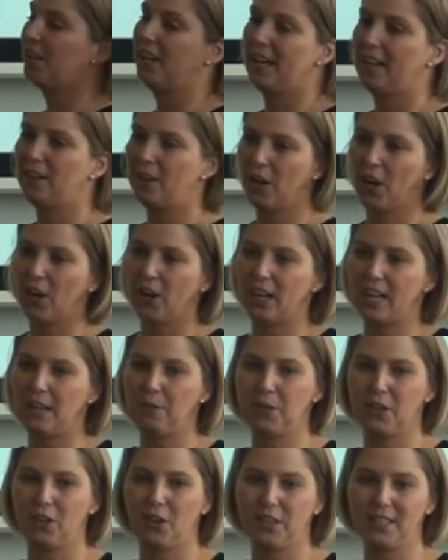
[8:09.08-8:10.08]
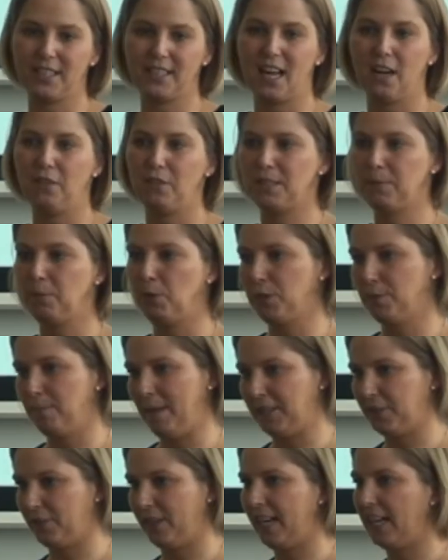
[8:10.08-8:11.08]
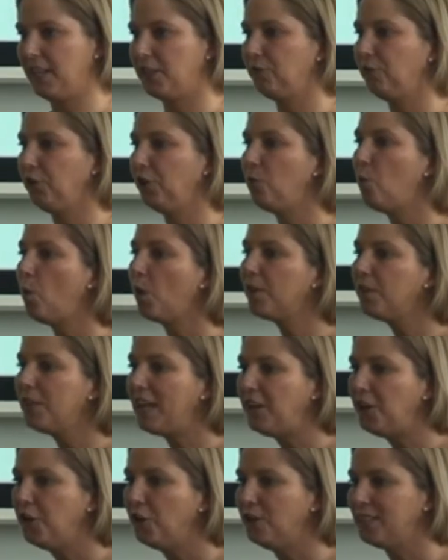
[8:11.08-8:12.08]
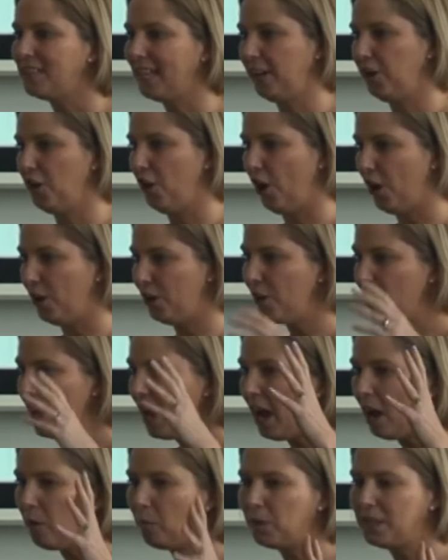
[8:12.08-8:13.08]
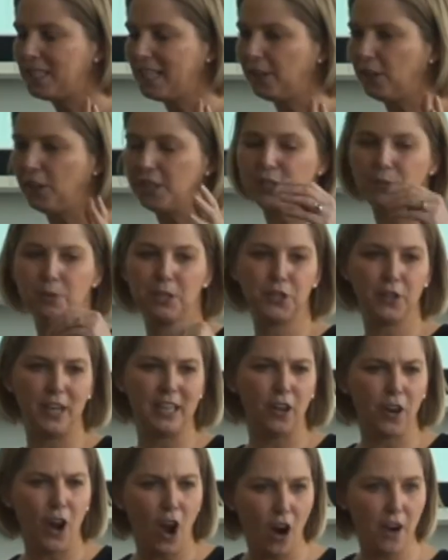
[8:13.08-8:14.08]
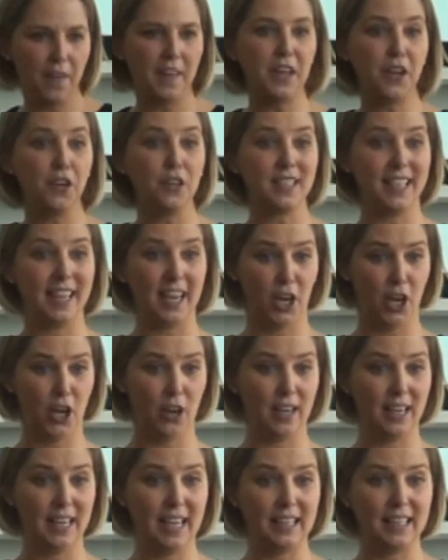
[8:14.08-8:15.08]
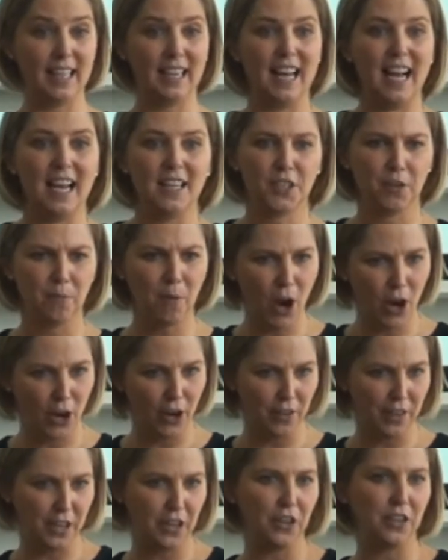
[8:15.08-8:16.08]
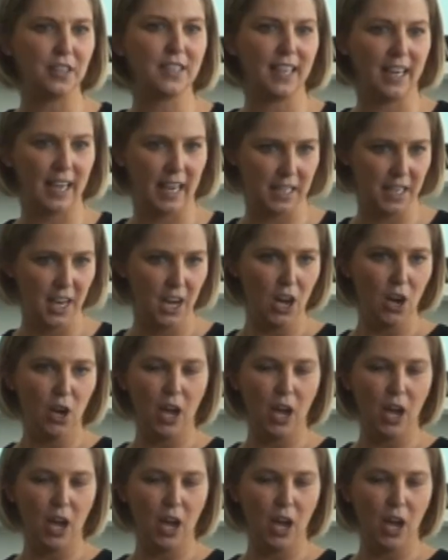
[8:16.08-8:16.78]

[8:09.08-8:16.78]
doing currently with a lot of staff, is post-mentoring interview. What are they using now? With technology to train on, are they using it currently in the classroom? How are they using it?